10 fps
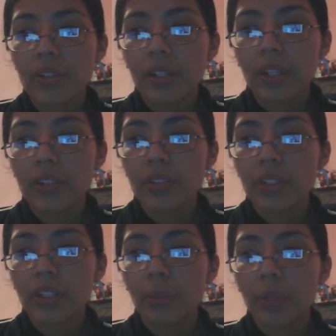and adjusting
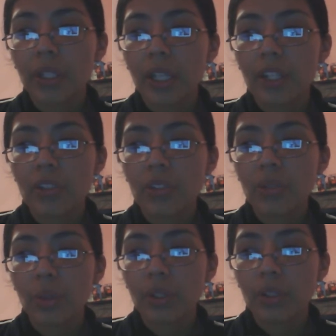communication
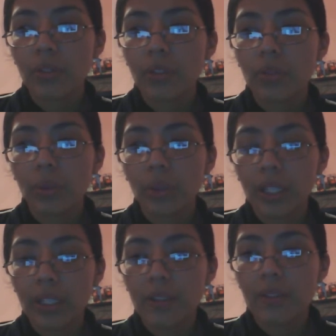to individual
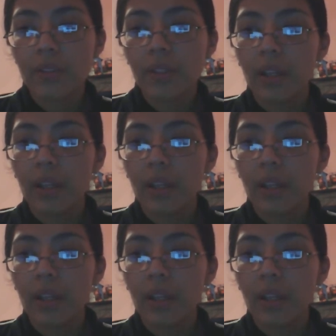needs.